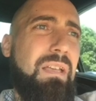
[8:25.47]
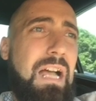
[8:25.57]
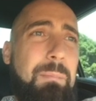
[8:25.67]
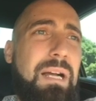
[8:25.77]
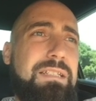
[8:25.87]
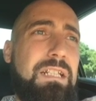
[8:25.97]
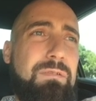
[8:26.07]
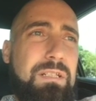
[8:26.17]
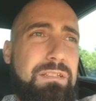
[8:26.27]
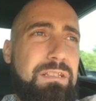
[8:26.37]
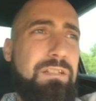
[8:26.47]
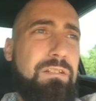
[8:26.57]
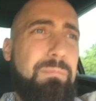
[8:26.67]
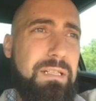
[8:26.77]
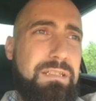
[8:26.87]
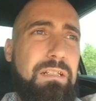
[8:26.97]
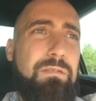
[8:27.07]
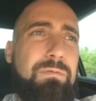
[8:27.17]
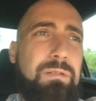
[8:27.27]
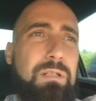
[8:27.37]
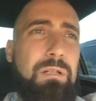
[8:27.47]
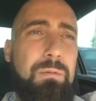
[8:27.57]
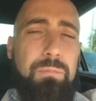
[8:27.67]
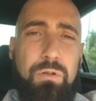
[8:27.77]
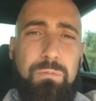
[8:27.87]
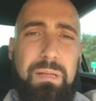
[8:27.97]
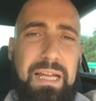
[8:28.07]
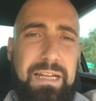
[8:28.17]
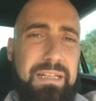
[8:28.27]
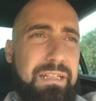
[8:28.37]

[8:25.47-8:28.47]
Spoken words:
I myself considered myself pro-black.